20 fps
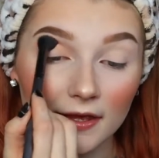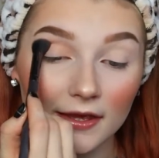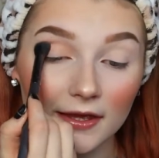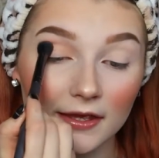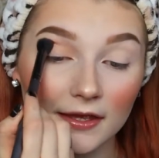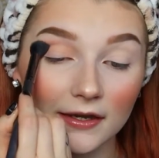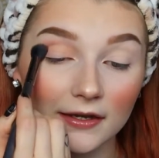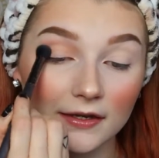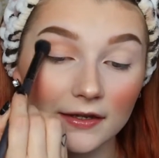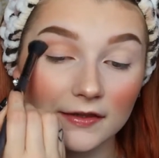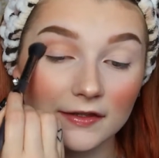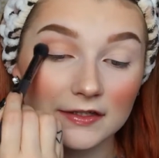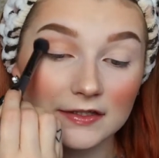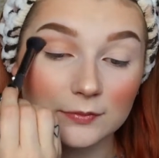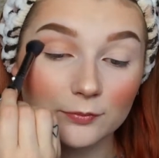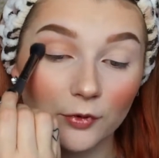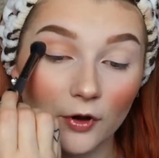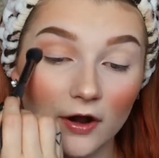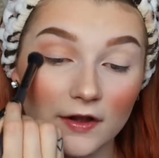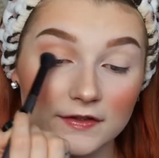in this
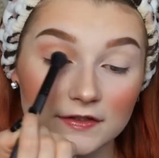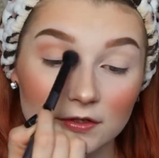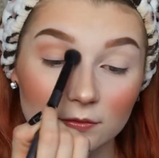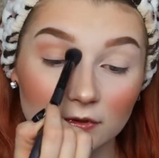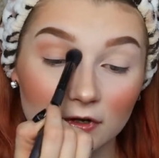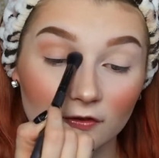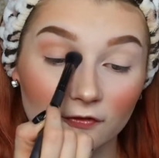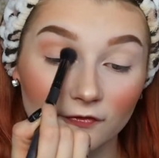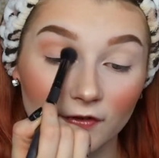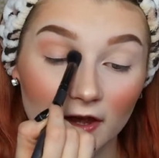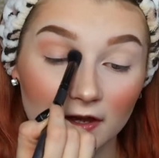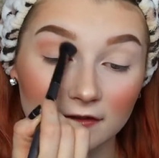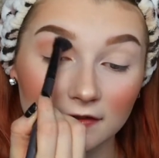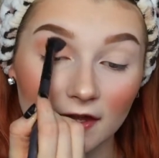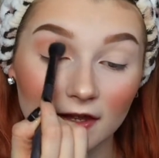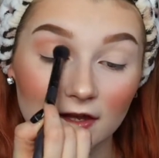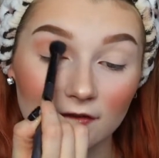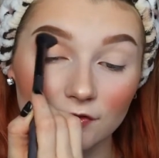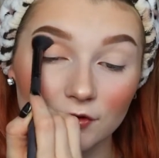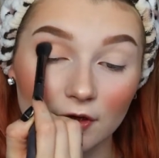bronzer would affect
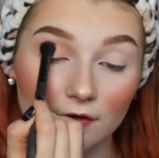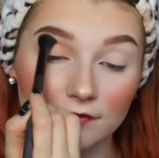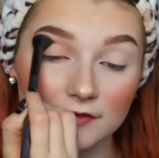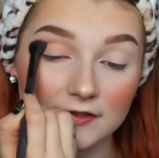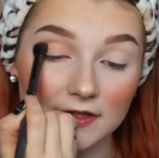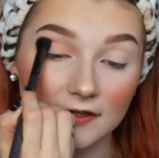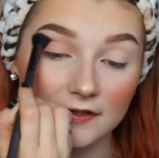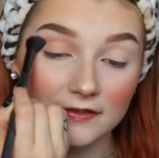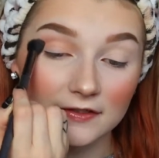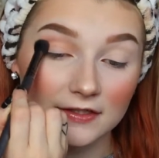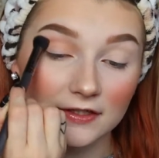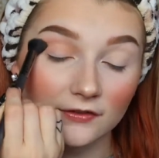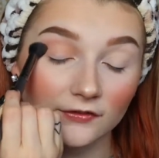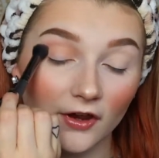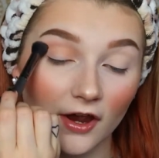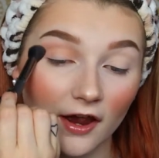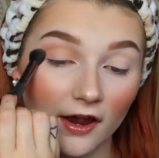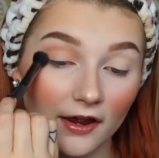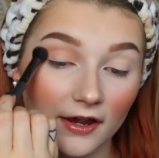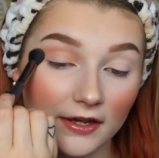that if you have sensitive
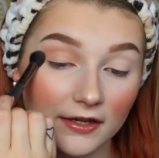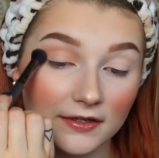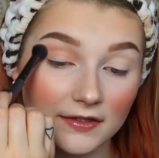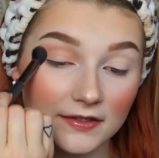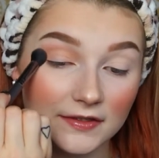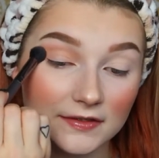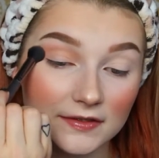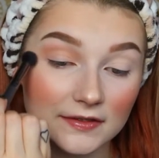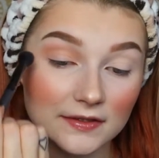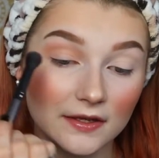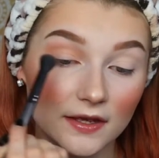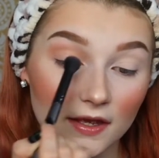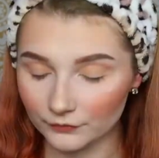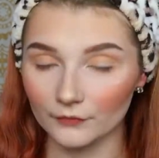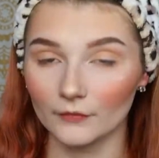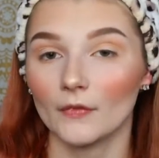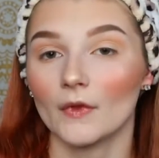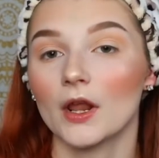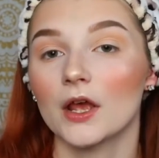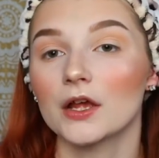eyes.
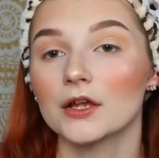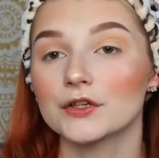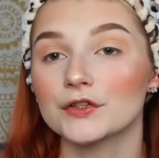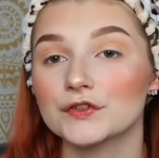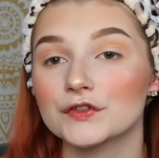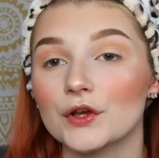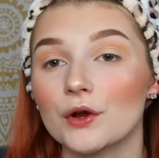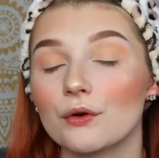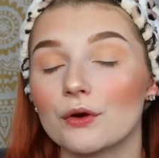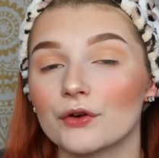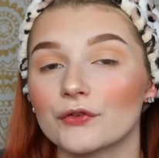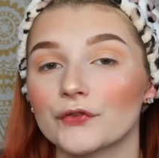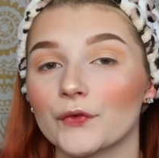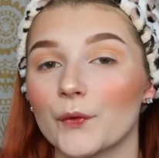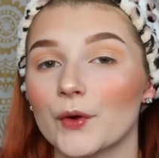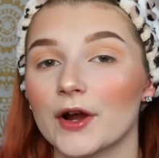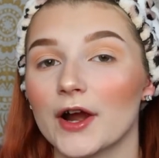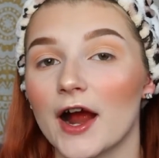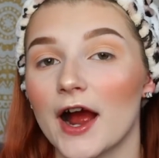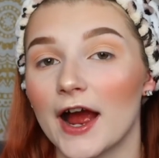So
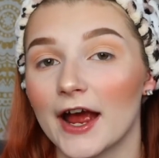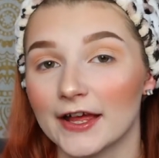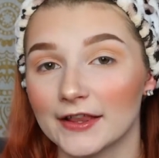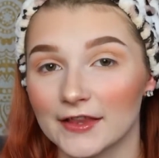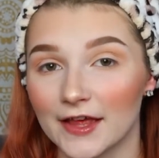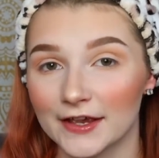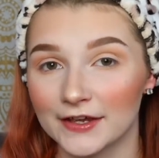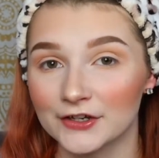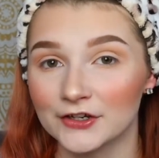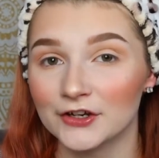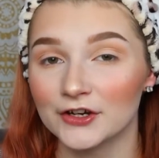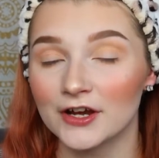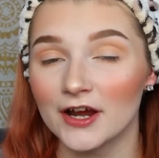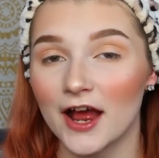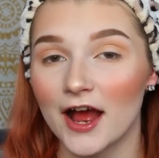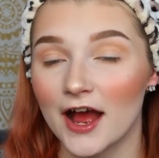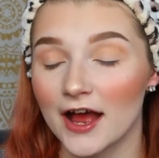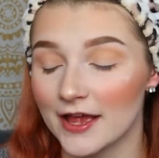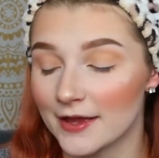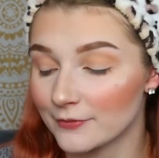for eyeliner,
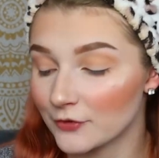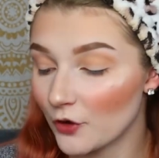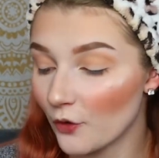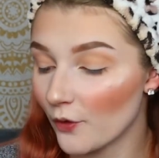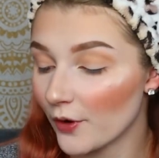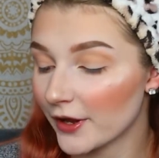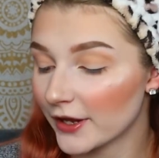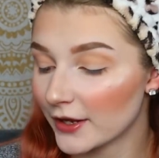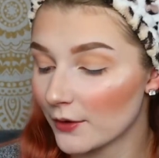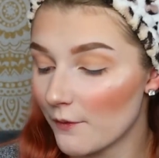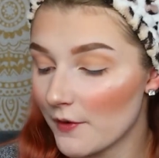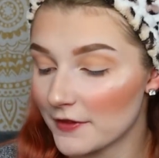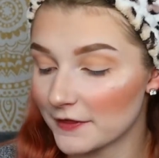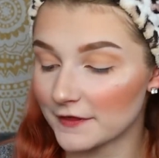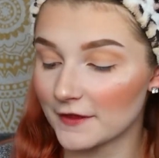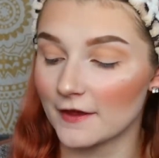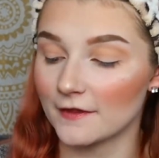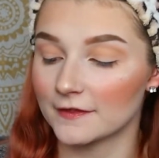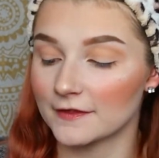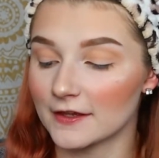I am going with
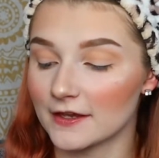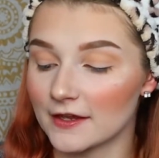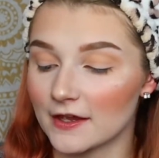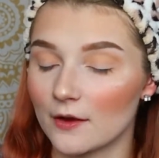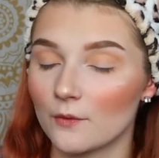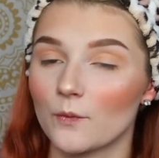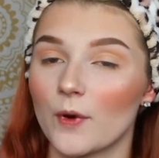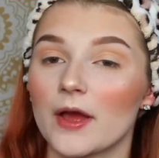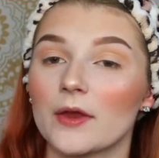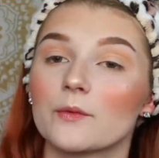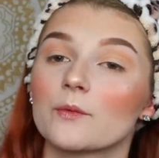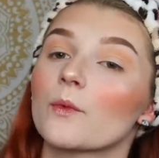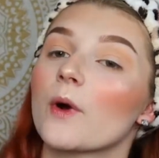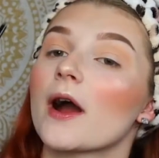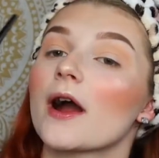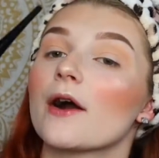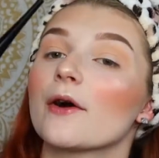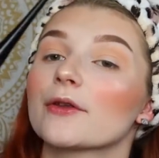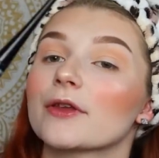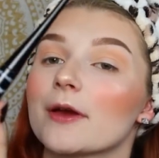the Wet n
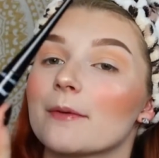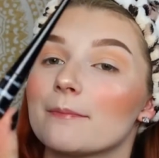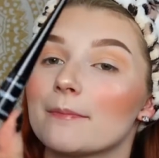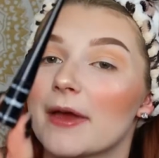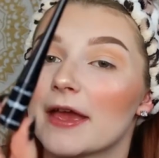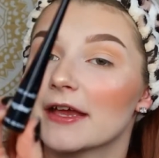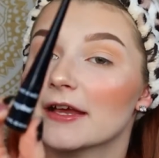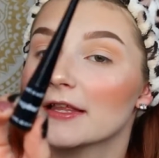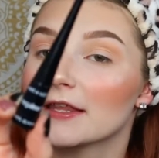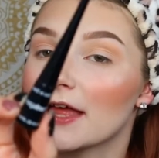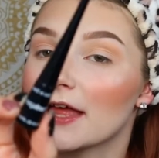Wild Mega